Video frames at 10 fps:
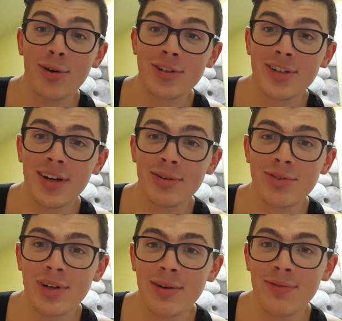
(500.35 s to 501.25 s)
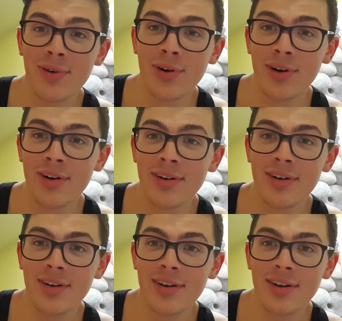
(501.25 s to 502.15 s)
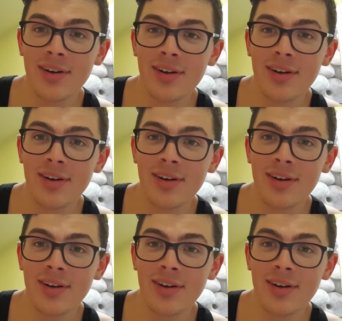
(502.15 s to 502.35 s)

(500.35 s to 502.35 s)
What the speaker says: across the country for